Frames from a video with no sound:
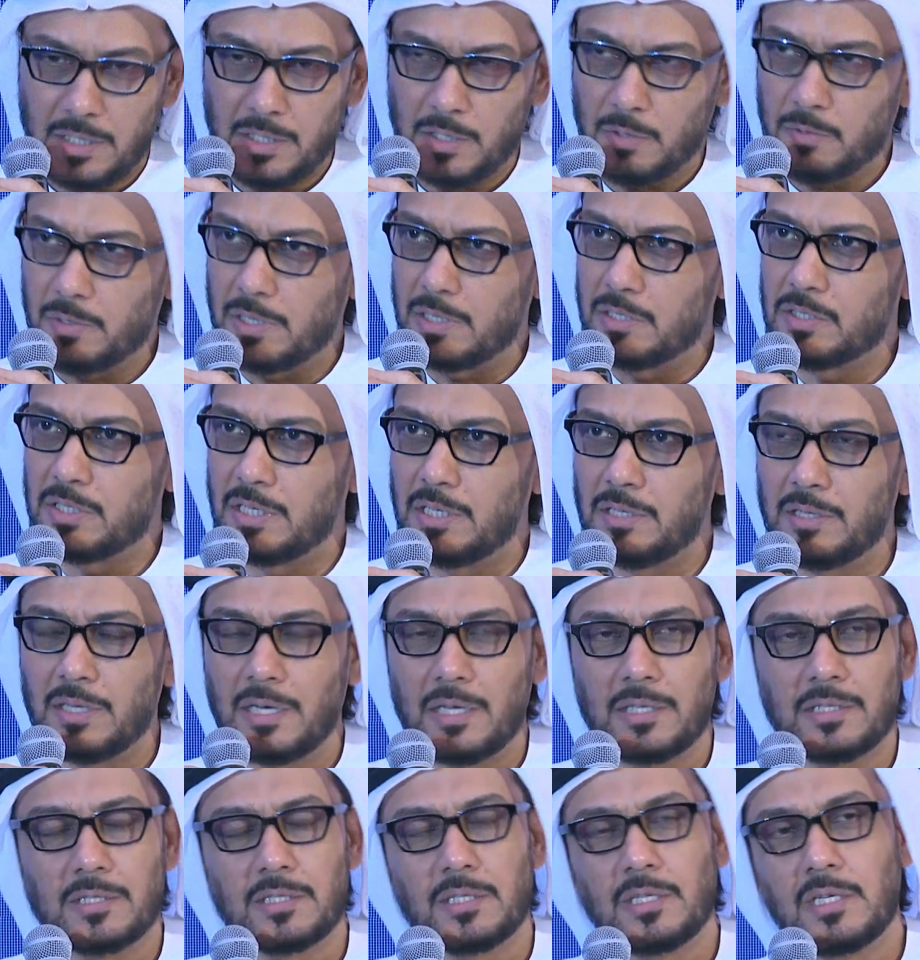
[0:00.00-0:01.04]
you can see
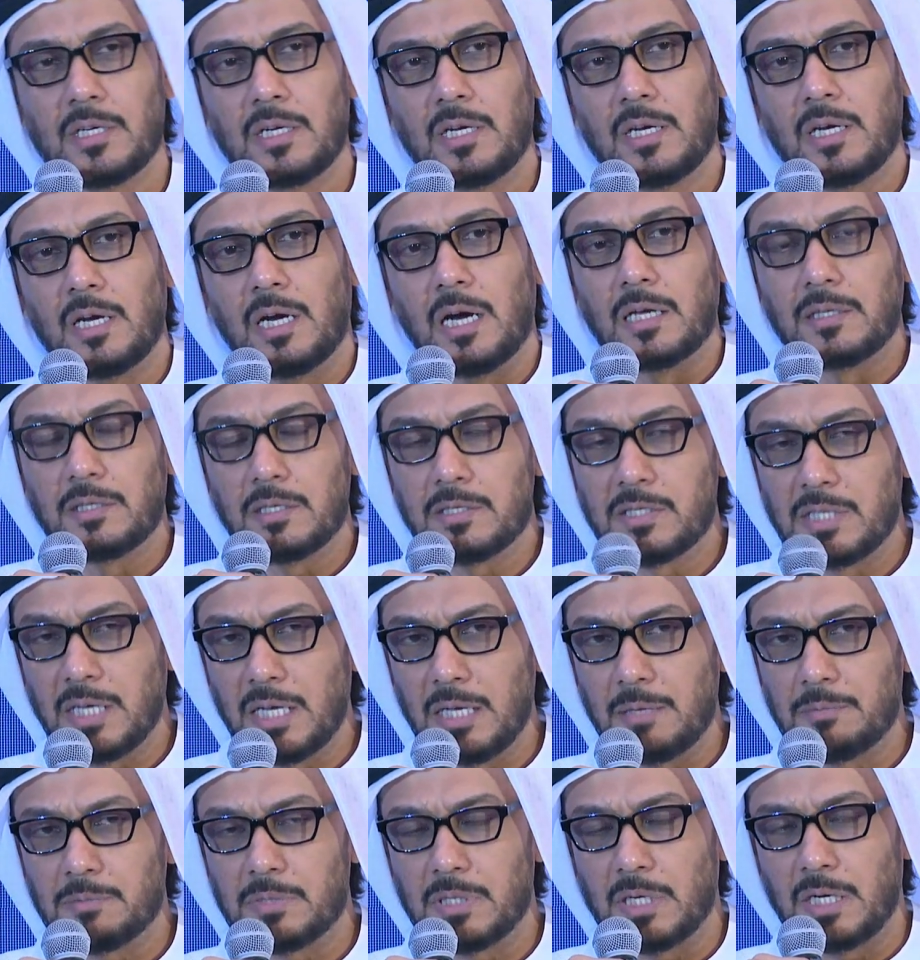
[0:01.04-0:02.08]
that. At the
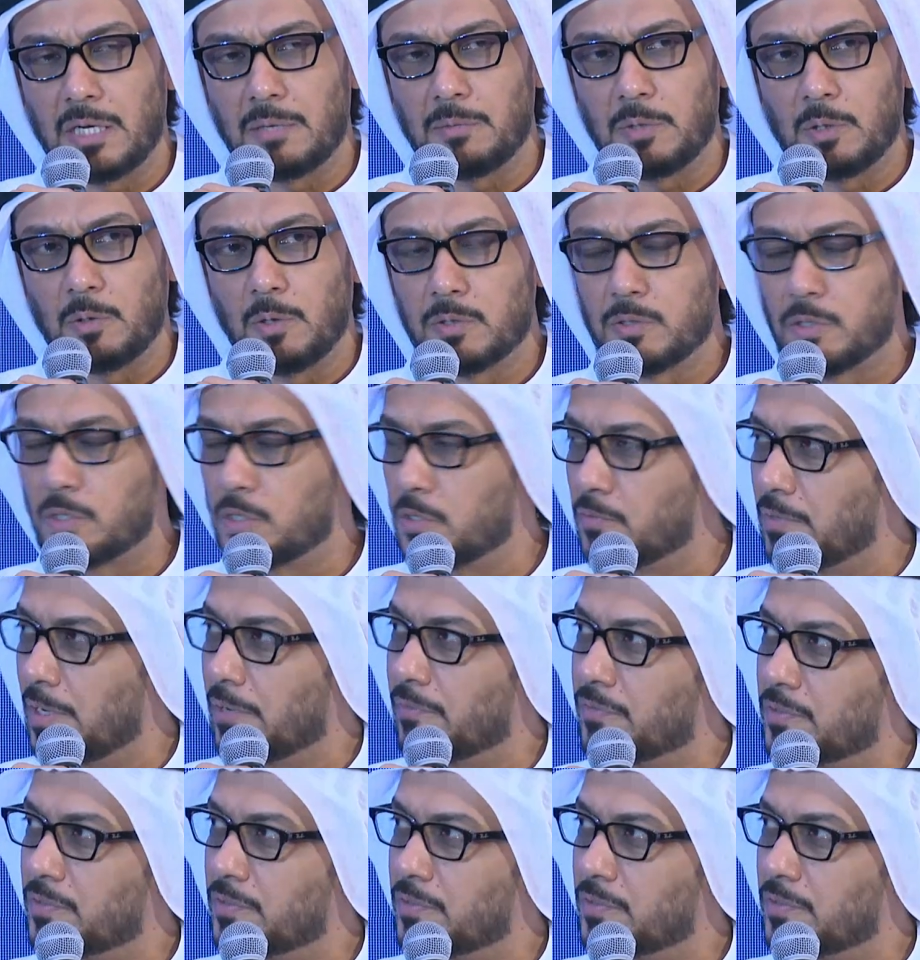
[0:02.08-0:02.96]
same time, you also see we have